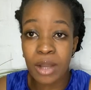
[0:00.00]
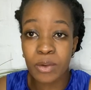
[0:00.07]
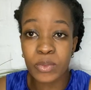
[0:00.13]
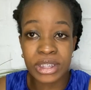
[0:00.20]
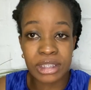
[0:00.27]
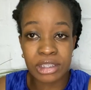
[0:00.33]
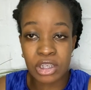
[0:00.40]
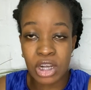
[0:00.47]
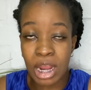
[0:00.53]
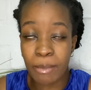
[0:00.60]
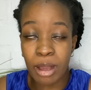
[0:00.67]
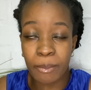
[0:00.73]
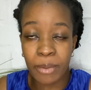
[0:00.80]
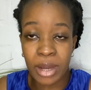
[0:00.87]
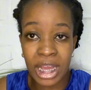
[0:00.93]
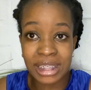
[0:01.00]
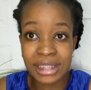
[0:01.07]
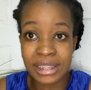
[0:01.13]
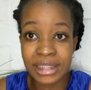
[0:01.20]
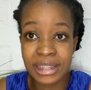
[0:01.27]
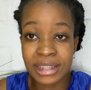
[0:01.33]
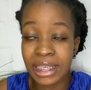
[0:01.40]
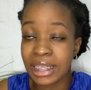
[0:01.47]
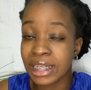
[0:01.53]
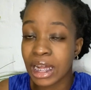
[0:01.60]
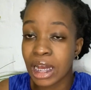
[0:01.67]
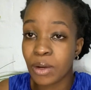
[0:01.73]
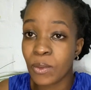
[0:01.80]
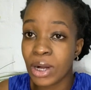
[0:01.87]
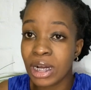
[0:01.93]
we describe our parties in
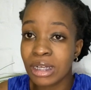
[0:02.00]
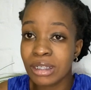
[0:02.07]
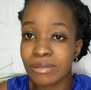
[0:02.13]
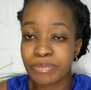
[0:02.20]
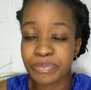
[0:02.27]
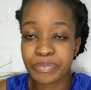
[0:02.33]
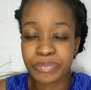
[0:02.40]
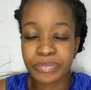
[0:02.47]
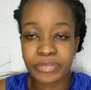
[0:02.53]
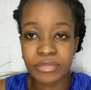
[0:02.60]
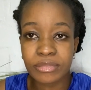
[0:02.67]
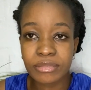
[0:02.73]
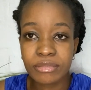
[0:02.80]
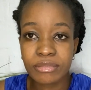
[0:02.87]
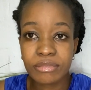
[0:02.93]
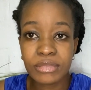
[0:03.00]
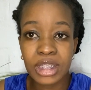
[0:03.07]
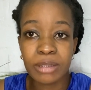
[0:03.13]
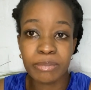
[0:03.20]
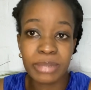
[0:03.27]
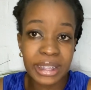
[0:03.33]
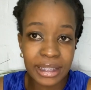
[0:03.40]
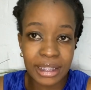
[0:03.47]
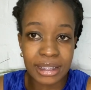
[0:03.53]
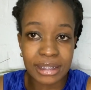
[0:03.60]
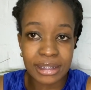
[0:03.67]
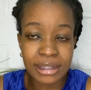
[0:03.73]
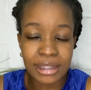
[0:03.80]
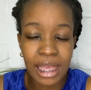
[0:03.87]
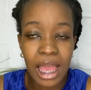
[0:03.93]
our
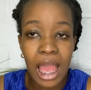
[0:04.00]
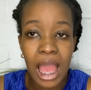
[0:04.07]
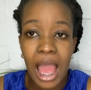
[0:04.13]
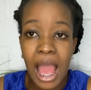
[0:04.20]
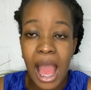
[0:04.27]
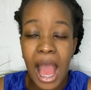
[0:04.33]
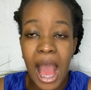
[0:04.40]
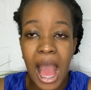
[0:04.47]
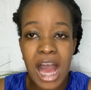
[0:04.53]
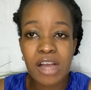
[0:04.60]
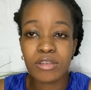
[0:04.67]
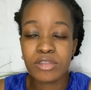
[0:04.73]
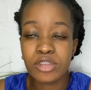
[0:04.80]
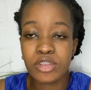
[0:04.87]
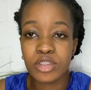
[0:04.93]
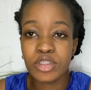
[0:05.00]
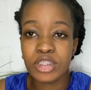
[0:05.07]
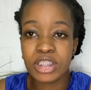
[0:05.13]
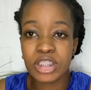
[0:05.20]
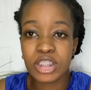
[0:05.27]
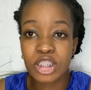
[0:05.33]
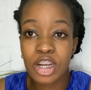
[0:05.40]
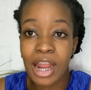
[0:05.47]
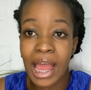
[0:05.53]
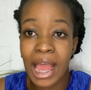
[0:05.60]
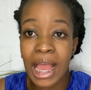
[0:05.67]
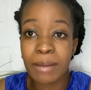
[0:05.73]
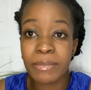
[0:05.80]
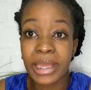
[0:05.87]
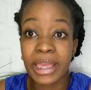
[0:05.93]
pleadings. How do you
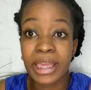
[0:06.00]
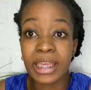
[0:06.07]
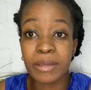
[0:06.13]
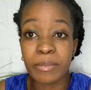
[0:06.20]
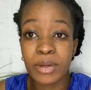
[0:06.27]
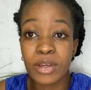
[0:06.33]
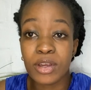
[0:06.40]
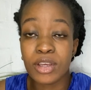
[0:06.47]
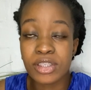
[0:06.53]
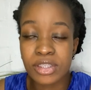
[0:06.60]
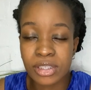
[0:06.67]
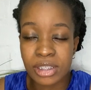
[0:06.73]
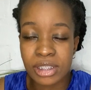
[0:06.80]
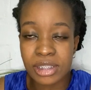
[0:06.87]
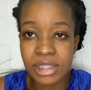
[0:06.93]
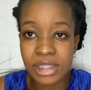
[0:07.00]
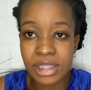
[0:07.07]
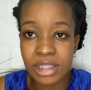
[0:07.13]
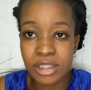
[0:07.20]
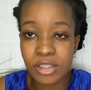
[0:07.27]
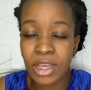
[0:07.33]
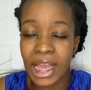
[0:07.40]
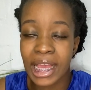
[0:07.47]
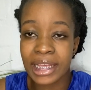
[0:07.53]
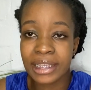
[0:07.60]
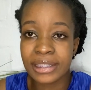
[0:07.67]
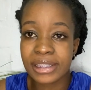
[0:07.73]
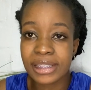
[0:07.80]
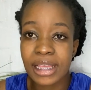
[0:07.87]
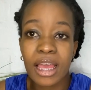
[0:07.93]
describe a person? So
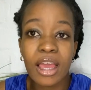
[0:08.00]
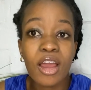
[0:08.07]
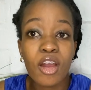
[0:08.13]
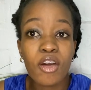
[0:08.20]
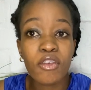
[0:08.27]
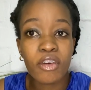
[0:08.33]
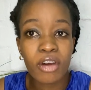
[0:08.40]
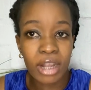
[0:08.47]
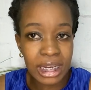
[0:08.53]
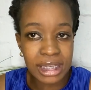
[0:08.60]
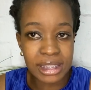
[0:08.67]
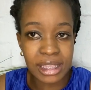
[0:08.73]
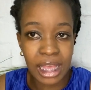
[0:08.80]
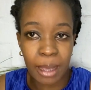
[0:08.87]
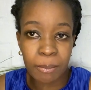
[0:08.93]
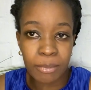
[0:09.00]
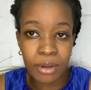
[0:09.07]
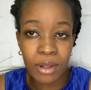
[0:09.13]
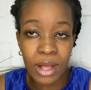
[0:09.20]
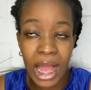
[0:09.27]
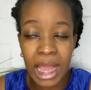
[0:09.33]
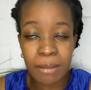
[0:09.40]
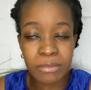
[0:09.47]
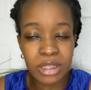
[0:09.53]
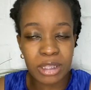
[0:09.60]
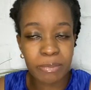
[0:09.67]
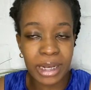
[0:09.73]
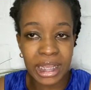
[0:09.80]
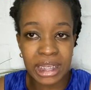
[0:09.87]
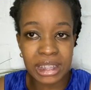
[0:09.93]
guys, for example, I'm the
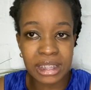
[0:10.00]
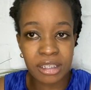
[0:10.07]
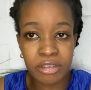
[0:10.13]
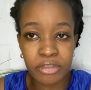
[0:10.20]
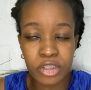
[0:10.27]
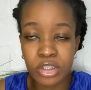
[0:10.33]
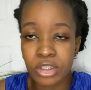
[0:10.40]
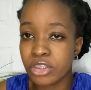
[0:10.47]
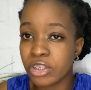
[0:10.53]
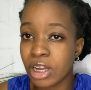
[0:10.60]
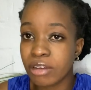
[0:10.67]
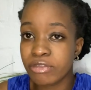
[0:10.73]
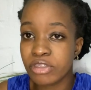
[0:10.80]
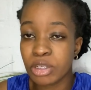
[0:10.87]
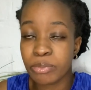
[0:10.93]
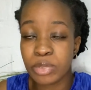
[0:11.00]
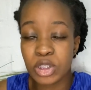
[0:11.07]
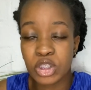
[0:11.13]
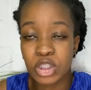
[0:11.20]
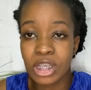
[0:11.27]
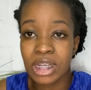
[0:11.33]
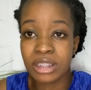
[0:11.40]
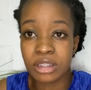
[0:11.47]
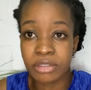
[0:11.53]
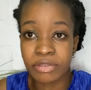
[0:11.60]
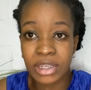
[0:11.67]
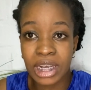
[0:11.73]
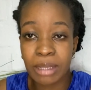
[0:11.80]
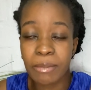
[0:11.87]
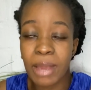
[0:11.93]
plaintiff, you're drafting particulars of
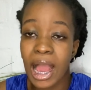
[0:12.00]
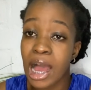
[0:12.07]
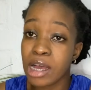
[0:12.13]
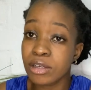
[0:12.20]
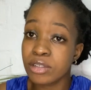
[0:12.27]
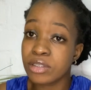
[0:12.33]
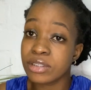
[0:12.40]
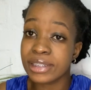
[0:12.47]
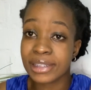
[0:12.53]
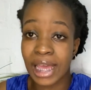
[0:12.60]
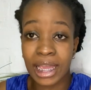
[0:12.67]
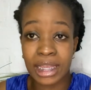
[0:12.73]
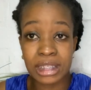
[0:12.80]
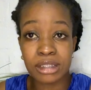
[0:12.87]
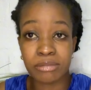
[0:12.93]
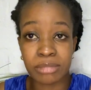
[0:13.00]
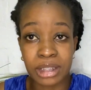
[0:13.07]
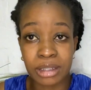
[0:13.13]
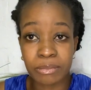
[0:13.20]
claim. How do you cite me?